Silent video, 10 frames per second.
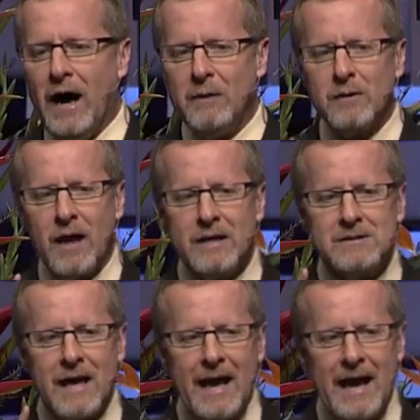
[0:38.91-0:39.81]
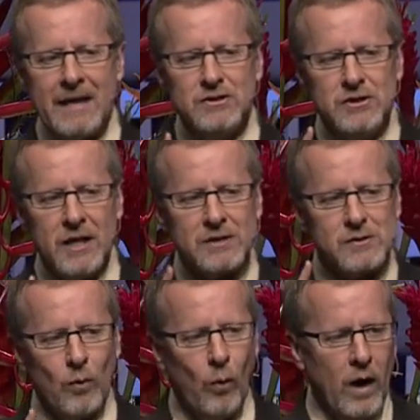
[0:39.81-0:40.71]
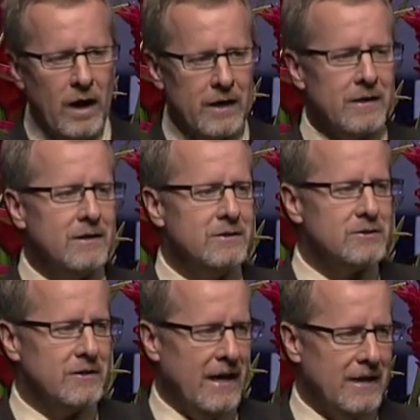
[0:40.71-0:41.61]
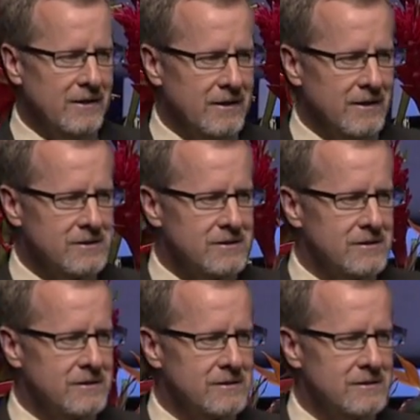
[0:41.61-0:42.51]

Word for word: I would like to add just one to that list.